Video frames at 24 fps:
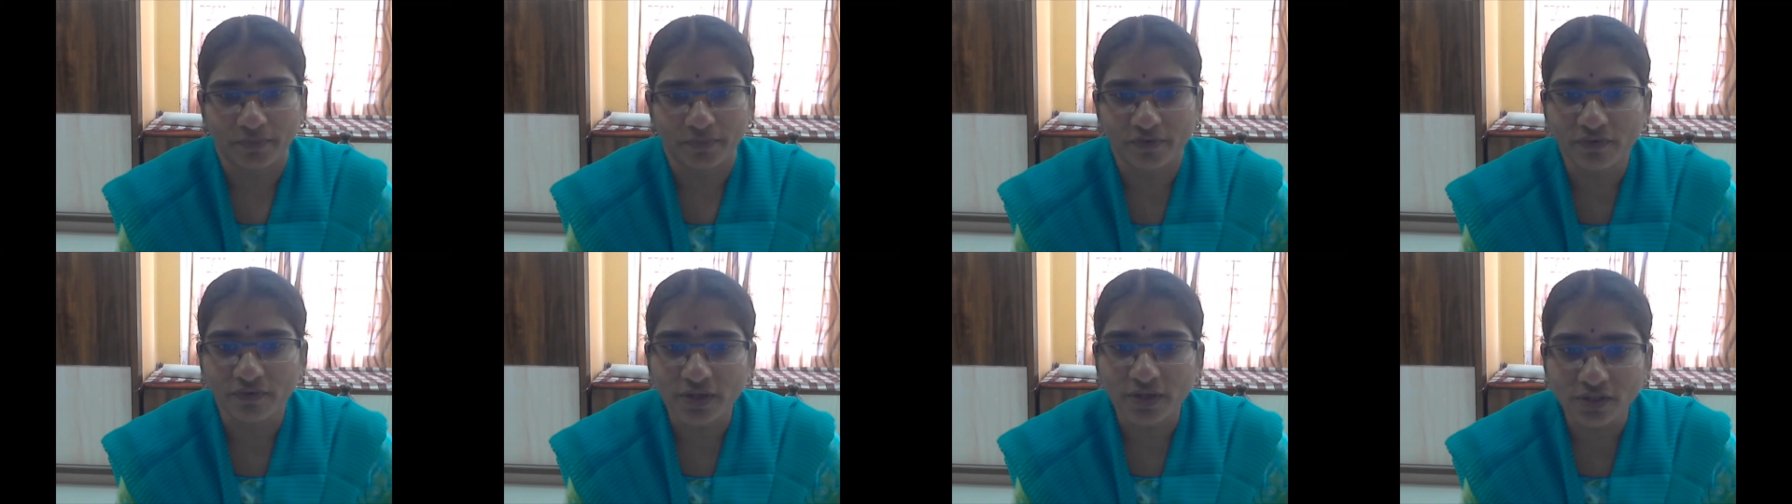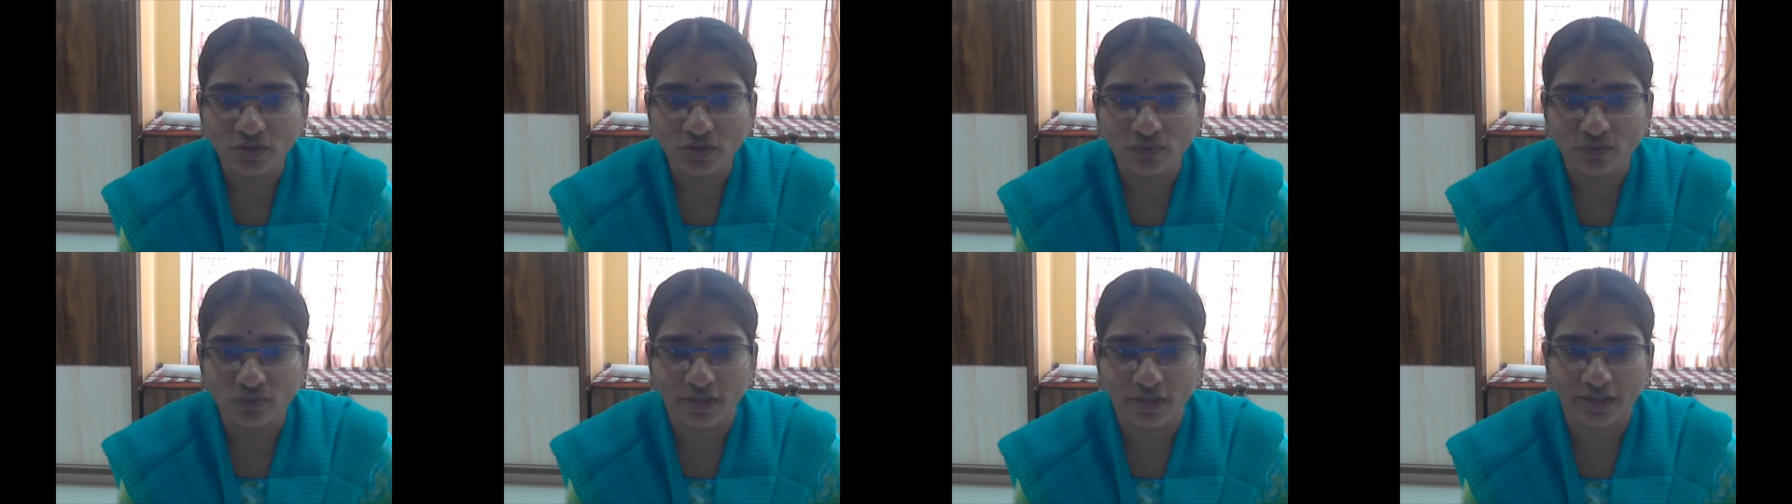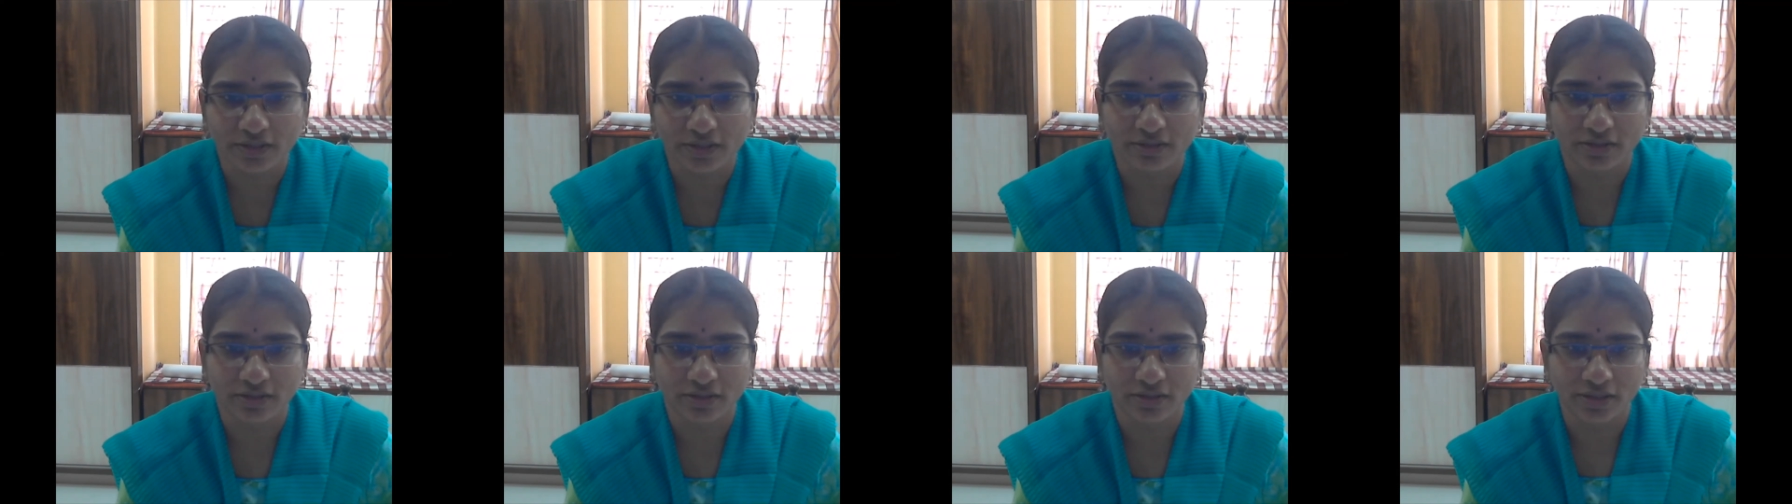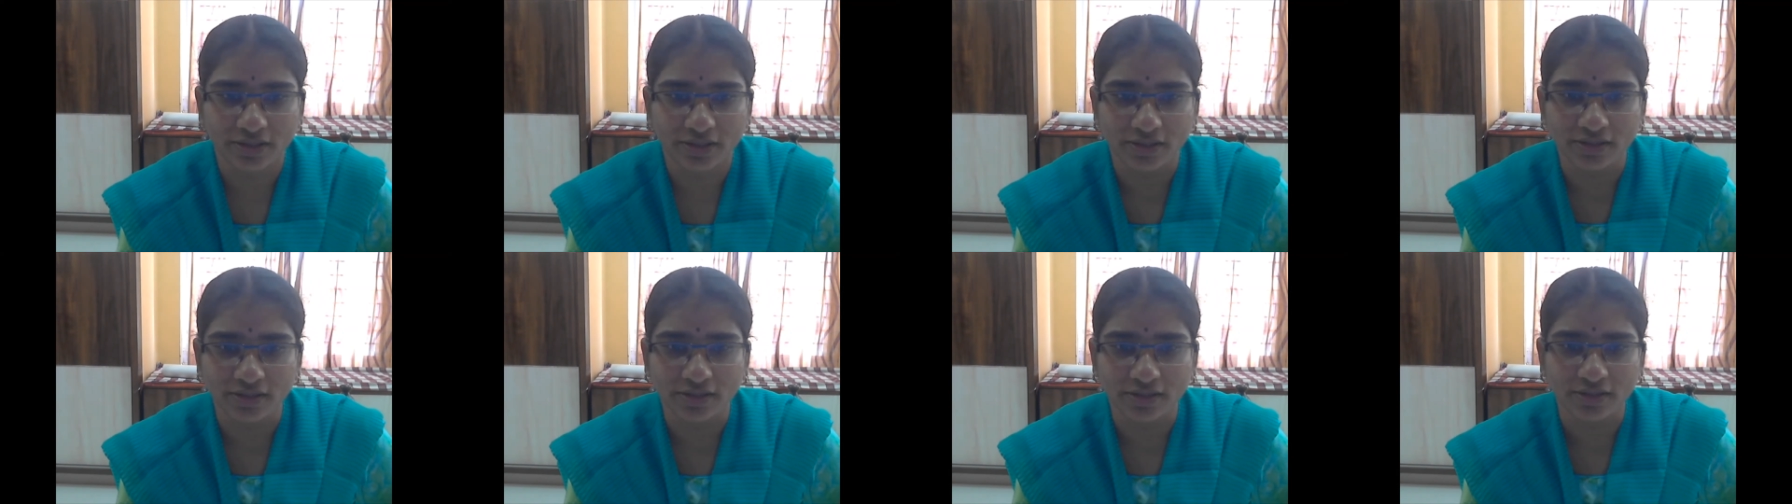First one
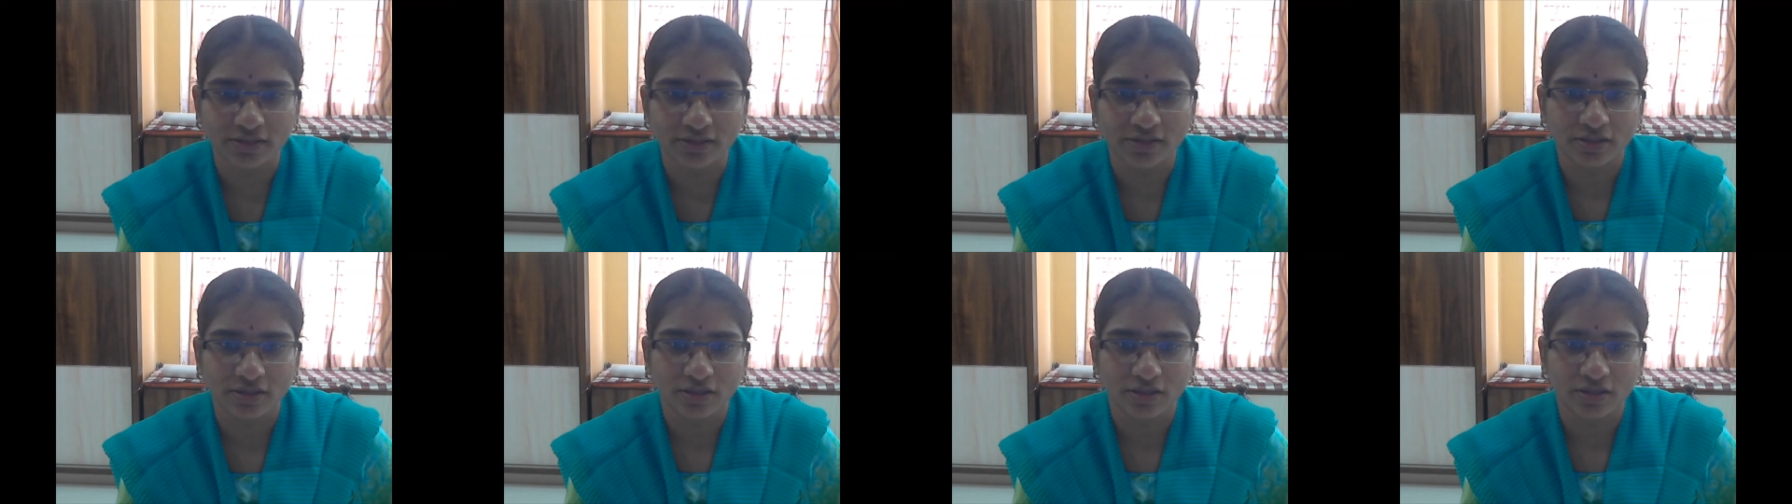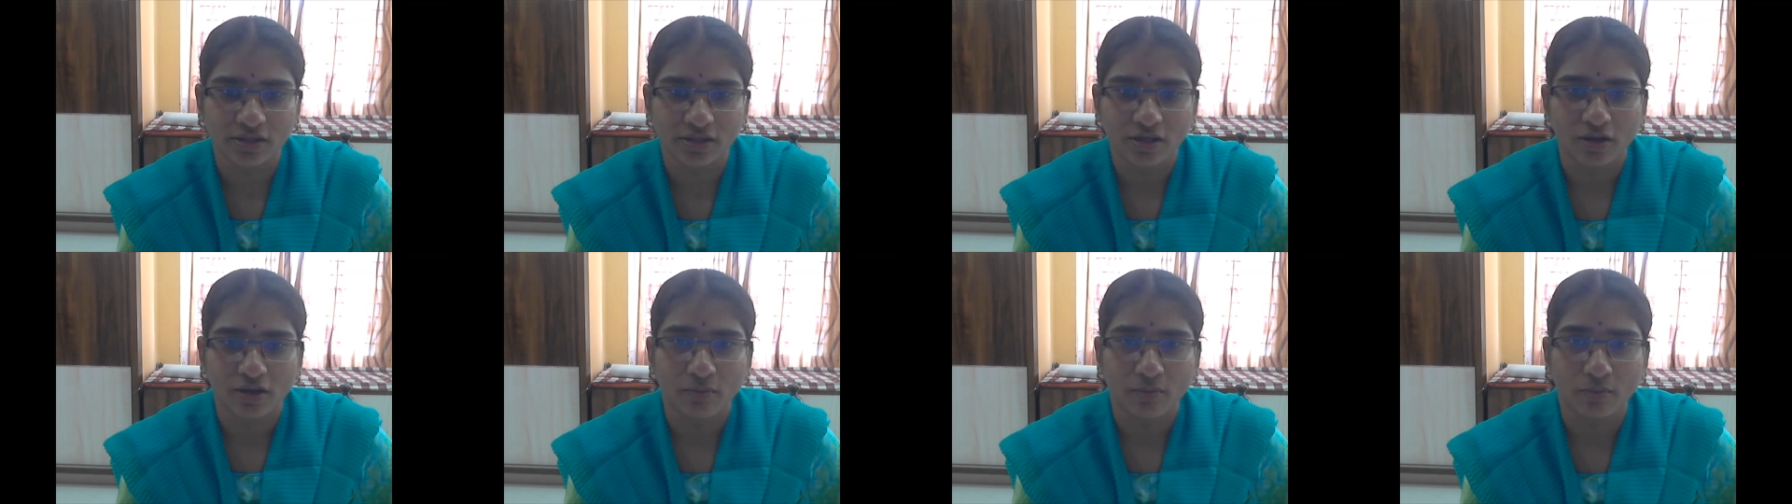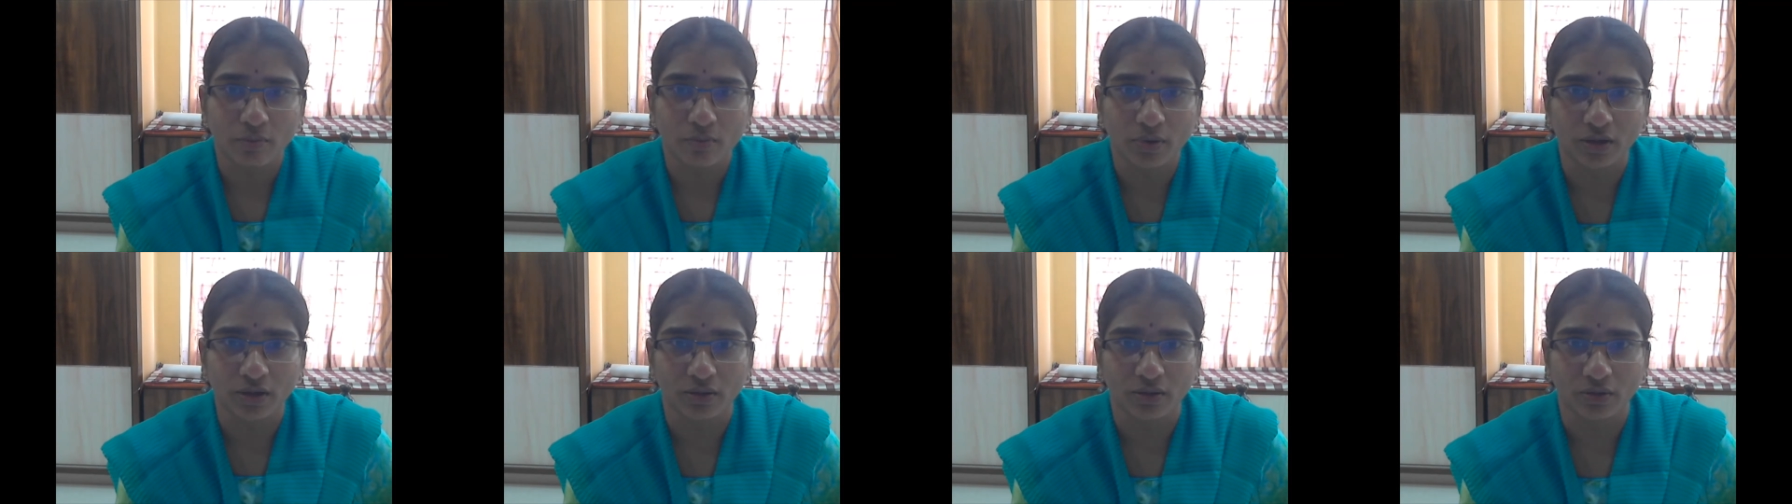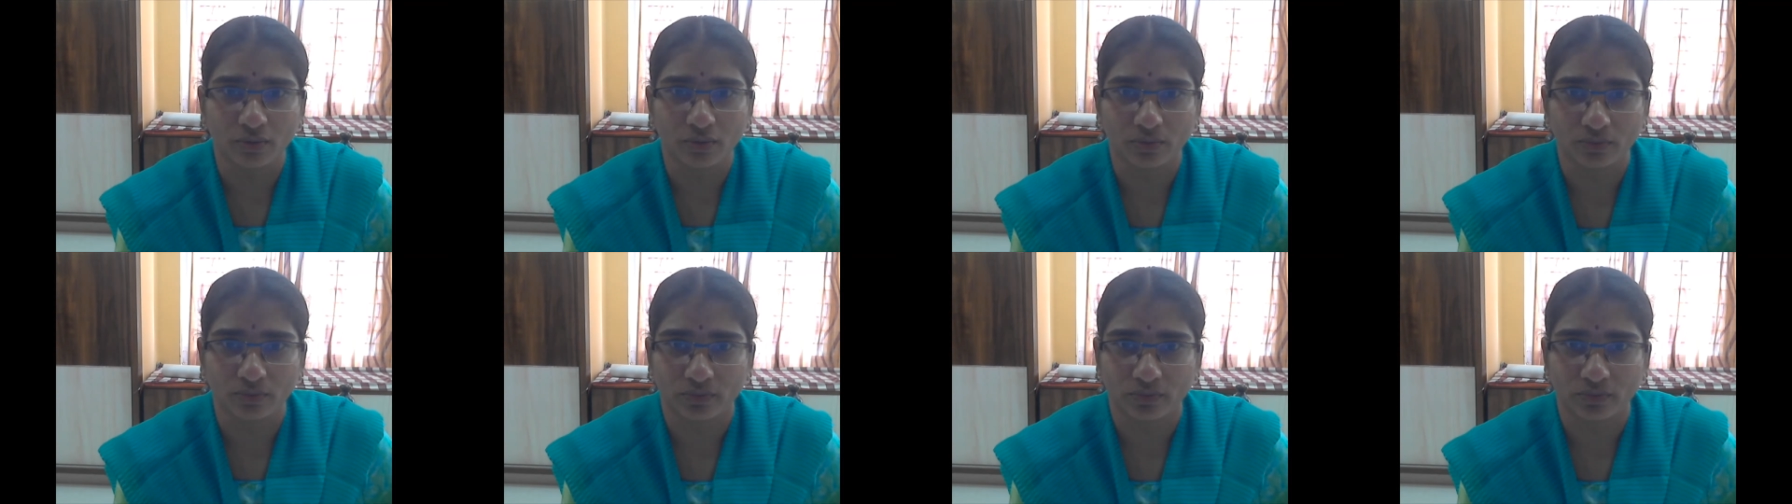is bough,